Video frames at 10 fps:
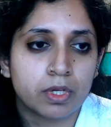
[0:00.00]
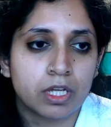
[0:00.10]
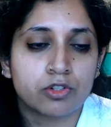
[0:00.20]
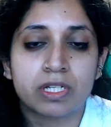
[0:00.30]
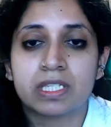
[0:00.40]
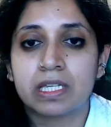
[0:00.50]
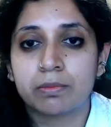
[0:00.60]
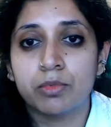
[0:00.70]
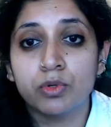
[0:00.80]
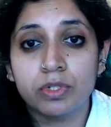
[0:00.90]
addressing
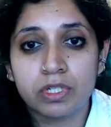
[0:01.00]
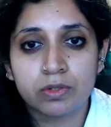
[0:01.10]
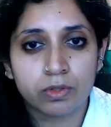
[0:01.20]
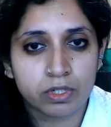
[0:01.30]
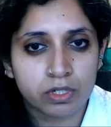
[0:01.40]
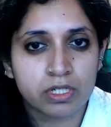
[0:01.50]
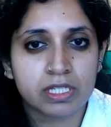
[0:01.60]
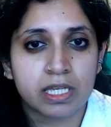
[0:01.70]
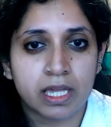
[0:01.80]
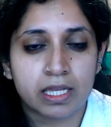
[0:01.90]
mood disorders
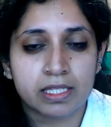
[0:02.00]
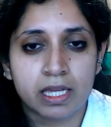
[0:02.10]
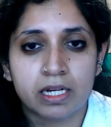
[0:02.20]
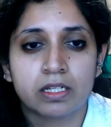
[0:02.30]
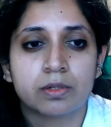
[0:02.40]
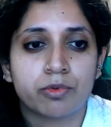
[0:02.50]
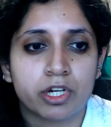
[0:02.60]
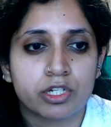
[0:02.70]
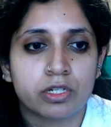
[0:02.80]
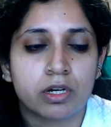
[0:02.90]
like anxiety and
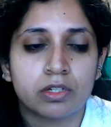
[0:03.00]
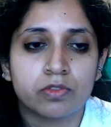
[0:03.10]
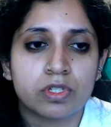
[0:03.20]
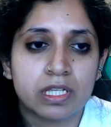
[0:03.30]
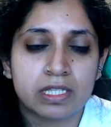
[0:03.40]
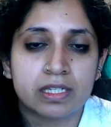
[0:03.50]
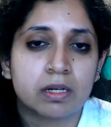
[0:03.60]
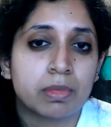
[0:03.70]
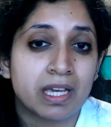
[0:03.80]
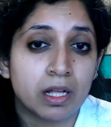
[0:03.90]
depression, all of those things can
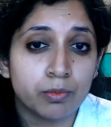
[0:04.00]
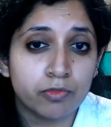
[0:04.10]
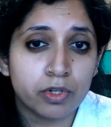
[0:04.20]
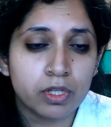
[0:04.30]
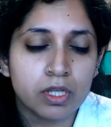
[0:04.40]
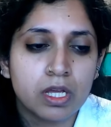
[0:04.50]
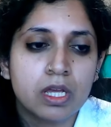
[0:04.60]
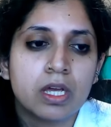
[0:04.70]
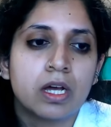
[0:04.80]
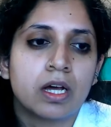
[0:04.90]
be helpful
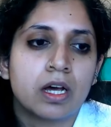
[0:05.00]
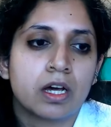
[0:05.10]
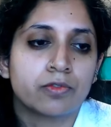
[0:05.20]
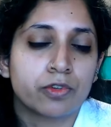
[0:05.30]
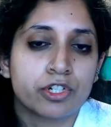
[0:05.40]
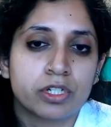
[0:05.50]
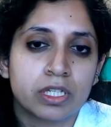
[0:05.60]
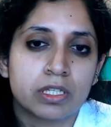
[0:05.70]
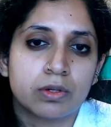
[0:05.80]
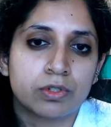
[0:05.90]
uh, unfortunately,
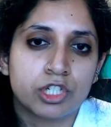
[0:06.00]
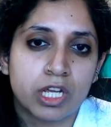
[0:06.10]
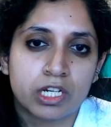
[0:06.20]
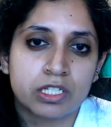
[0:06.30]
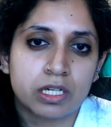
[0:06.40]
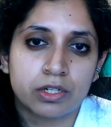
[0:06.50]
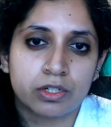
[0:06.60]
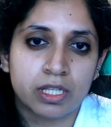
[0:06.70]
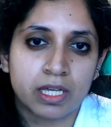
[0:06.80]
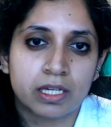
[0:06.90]
they don't change the
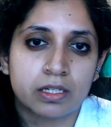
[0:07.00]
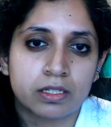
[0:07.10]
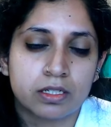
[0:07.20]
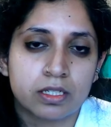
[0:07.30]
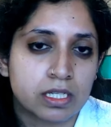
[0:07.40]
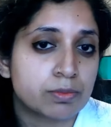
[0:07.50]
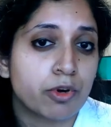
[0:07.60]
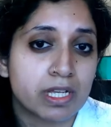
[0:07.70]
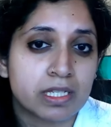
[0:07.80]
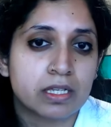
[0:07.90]
underlying disease
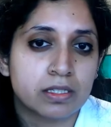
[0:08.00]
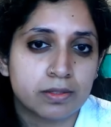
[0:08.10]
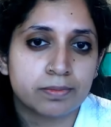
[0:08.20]
process.